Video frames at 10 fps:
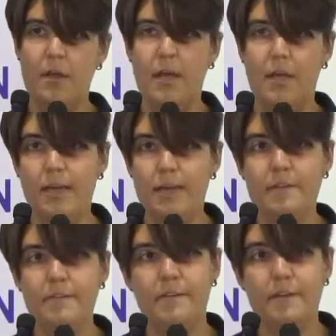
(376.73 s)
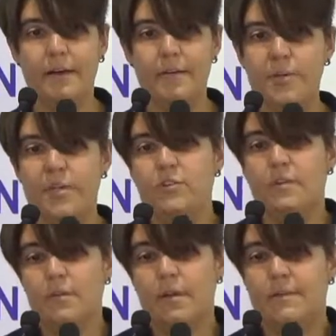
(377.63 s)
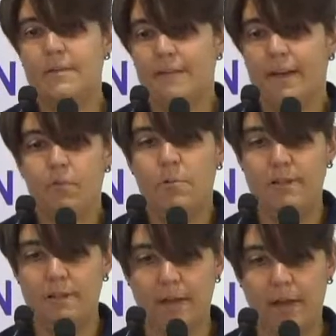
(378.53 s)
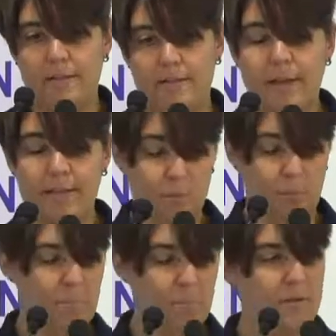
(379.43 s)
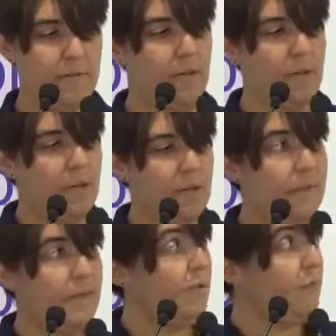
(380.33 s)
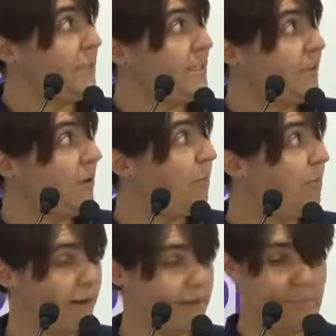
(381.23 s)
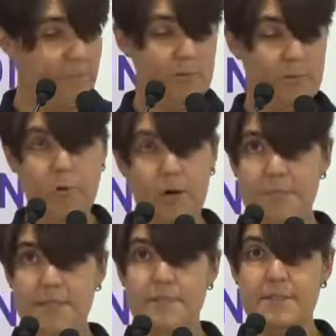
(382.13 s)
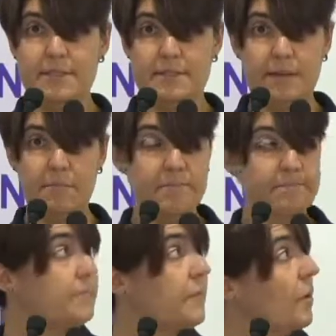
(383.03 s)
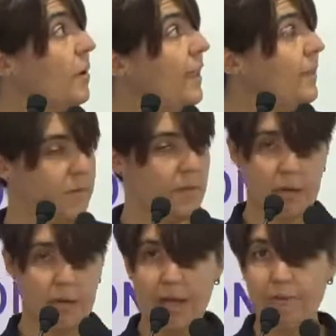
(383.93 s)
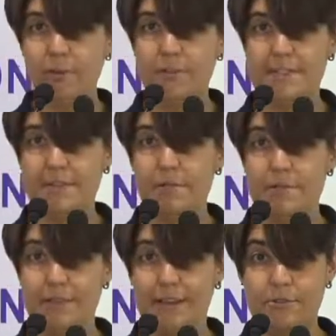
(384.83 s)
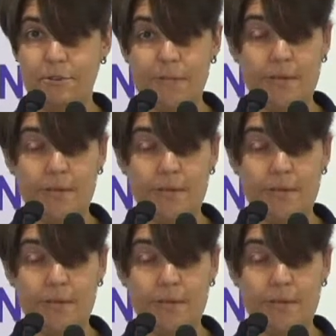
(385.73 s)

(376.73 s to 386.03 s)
and because of the heat it's accumulating at the moment. Then, if we stop, for example, warming the system, okay, after several centuries,